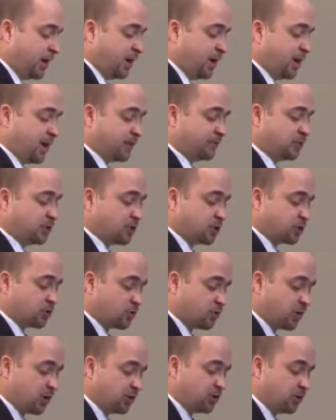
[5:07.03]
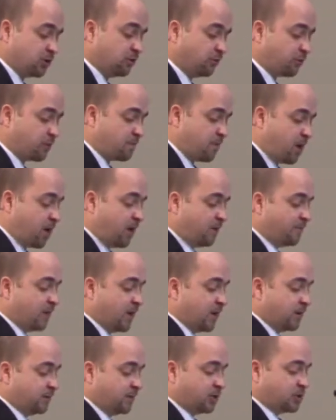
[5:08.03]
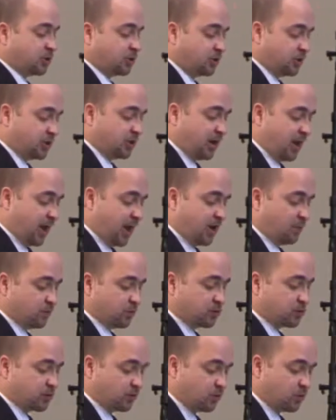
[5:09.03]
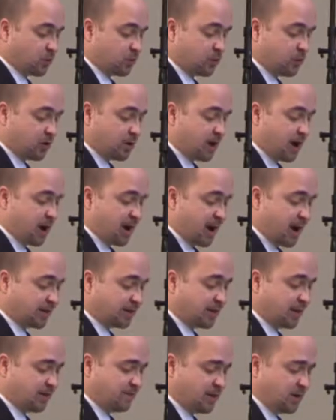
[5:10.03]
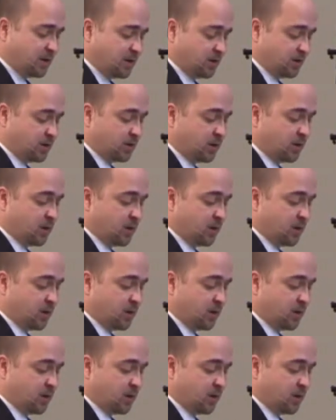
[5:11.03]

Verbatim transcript: he have destroyed you from off this good land which the Lord your God hath given you.